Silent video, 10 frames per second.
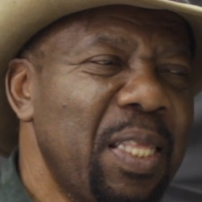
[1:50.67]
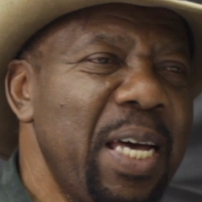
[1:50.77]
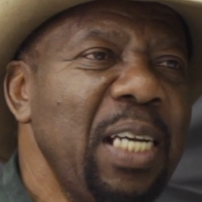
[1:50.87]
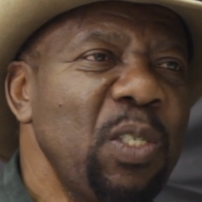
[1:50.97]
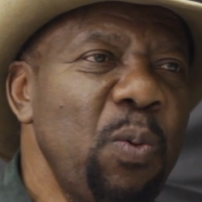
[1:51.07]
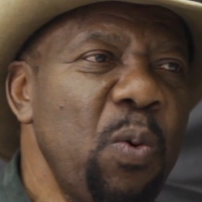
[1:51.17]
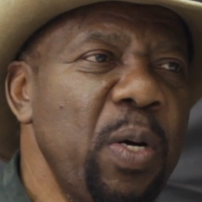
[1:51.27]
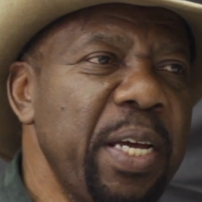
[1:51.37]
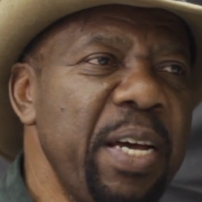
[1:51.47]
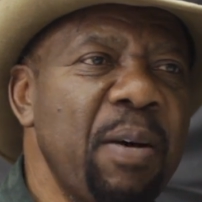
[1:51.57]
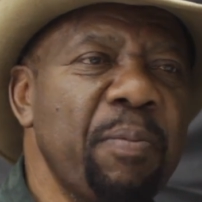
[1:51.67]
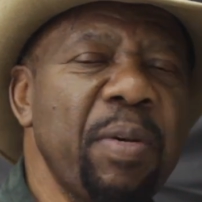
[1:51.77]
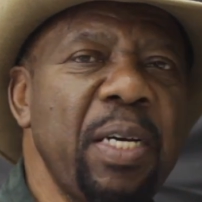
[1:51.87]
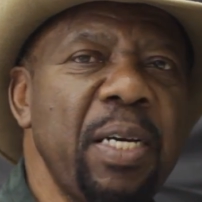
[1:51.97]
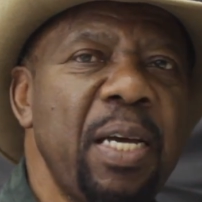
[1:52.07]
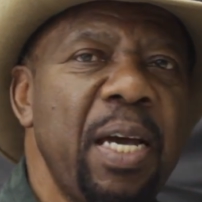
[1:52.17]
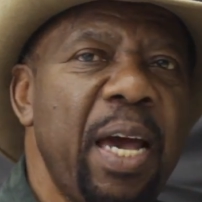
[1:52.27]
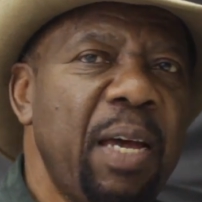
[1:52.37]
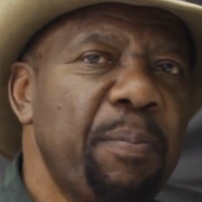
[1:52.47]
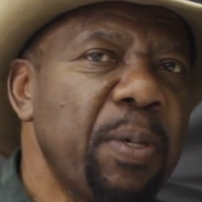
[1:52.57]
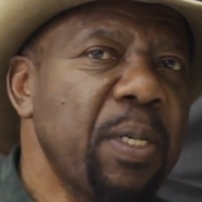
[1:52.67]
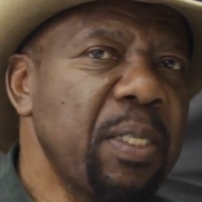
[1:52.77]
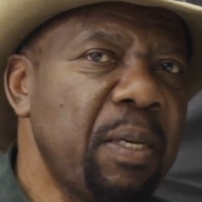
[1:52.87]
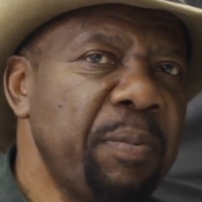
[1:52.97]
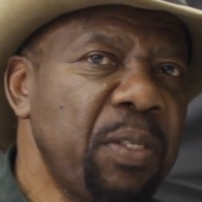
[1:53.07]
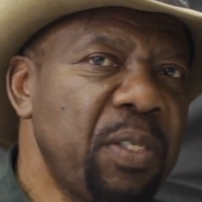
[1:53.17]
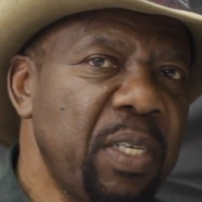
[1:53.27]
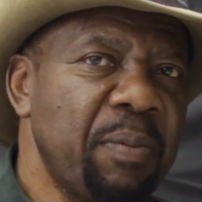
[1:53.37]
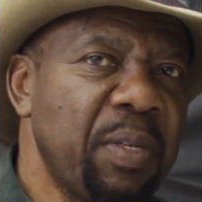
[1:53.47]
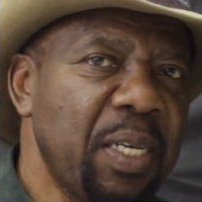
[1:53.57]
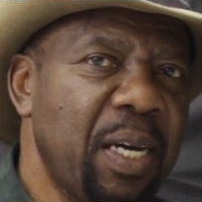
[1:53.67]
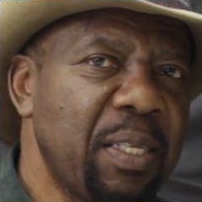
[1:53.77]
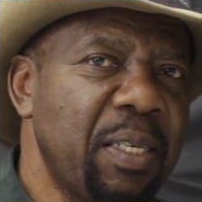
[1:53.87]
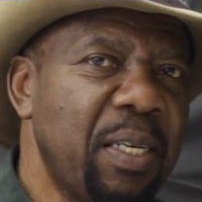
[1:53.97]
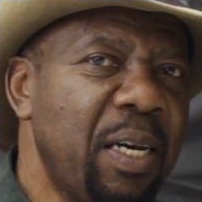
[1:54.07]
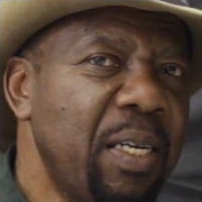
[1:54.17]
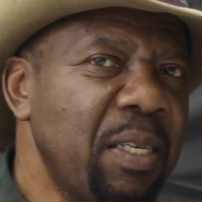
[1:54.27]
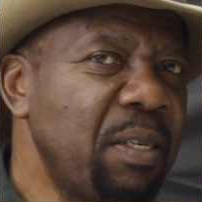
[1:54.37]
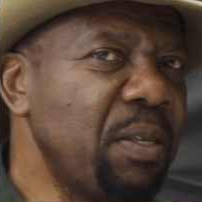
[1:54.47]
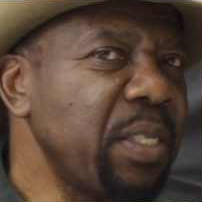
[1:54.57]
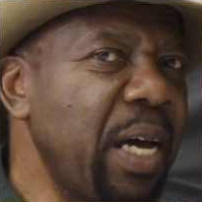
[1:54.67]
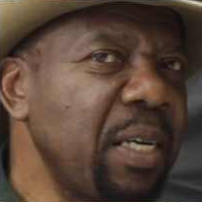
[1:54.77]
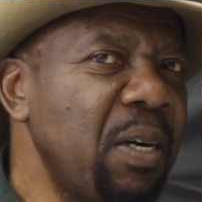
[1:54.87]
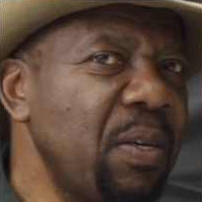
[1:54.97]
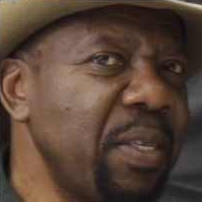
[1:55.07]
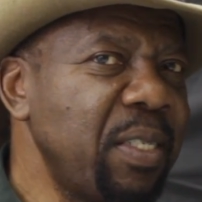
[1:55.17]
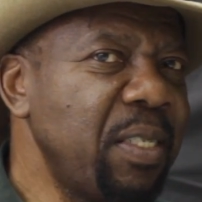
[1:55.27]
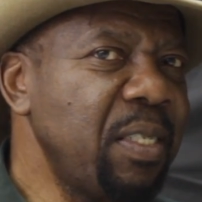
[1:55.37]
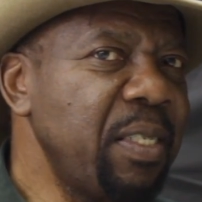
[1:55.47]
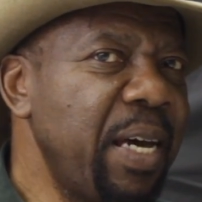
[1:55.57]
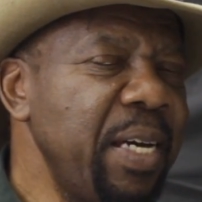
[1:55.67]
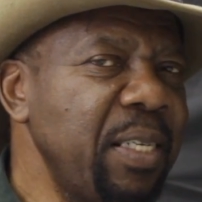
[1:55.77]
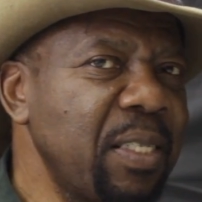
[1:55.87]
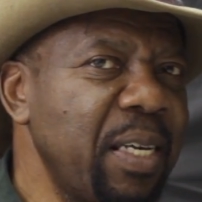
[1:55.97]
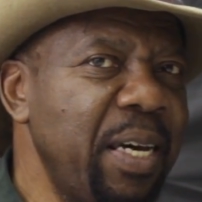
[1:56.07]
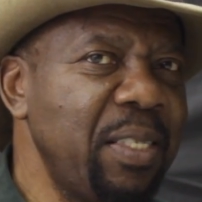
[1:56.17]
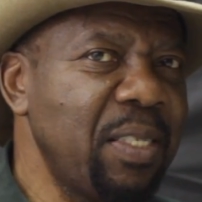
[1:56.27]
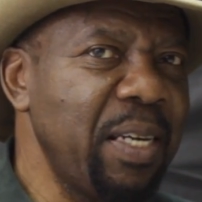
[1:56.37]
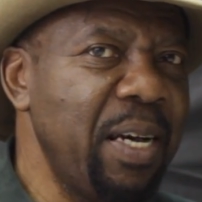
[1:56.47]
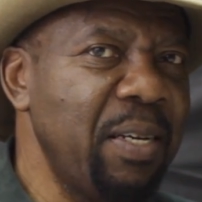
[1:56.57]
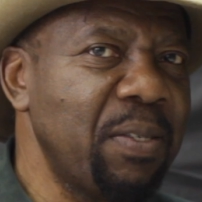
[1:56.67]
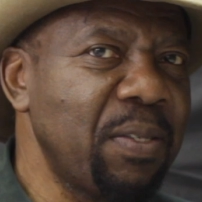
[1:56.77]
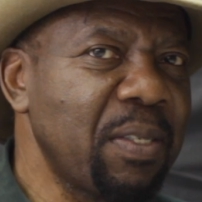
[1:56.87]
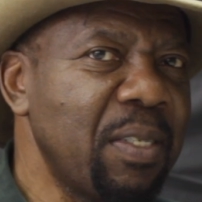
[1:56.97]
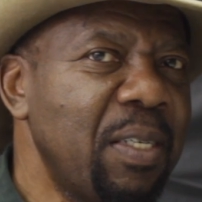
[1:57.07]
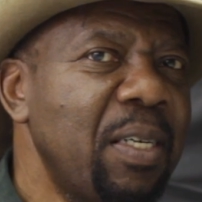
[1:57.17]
That's what helped me in putting the museum together. And you notice I call it Sights and Sounds.